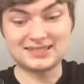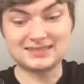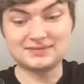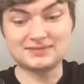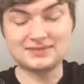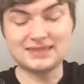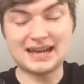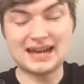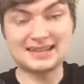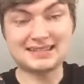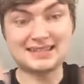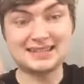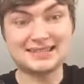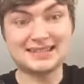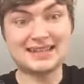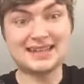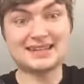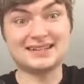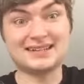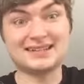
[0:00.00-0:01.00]
ladders,
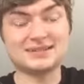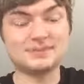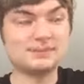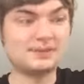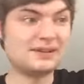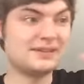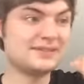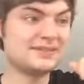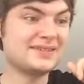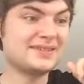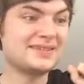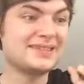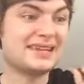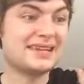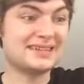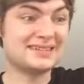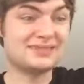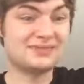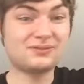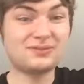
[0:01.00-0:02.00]
it has explosions, it
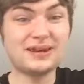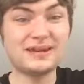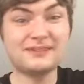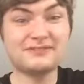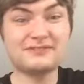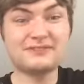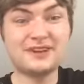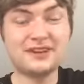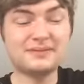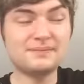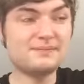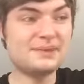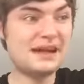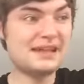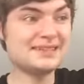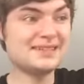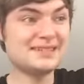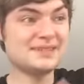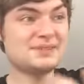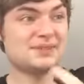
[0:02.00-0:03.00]
has great fun
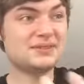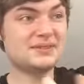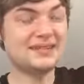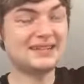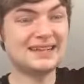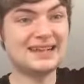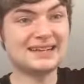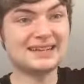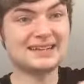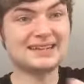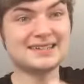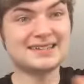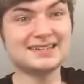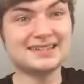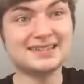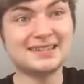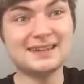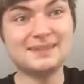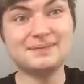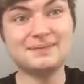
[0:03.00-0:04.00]
banter between Legolas
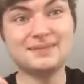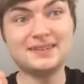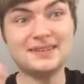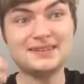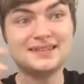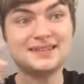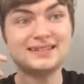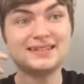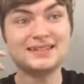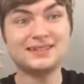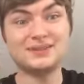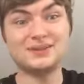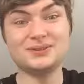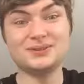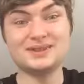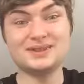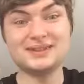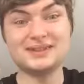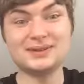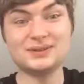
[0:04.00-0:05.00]
and Gimli to see who
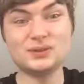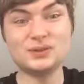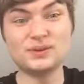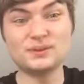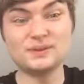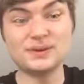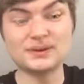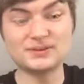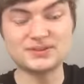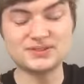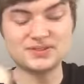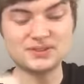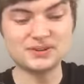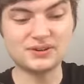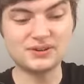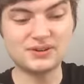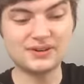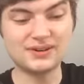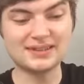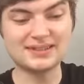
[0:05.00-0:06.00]
can kill the most
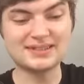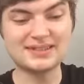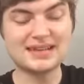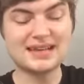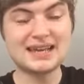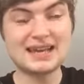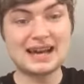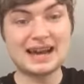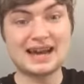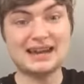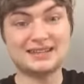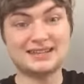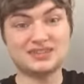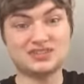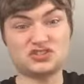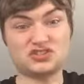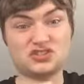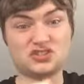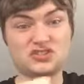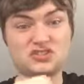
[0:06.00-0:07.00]
Uruks, and
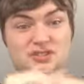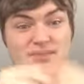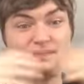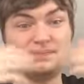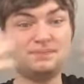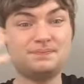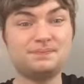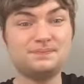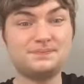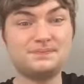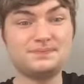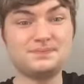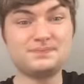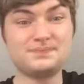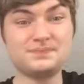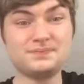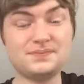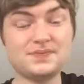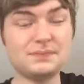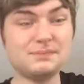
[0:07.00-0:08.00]
it's just
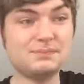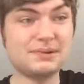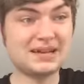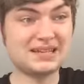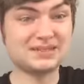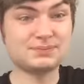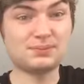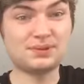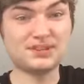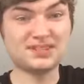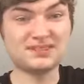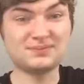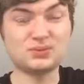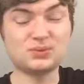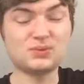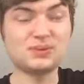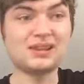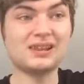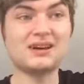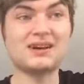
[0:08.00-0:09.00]
the best
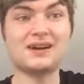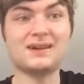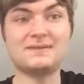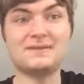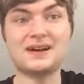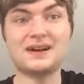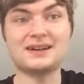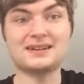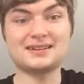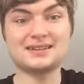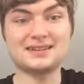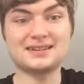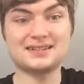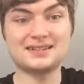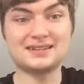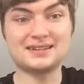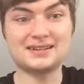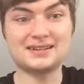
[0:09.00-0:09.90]
possible climax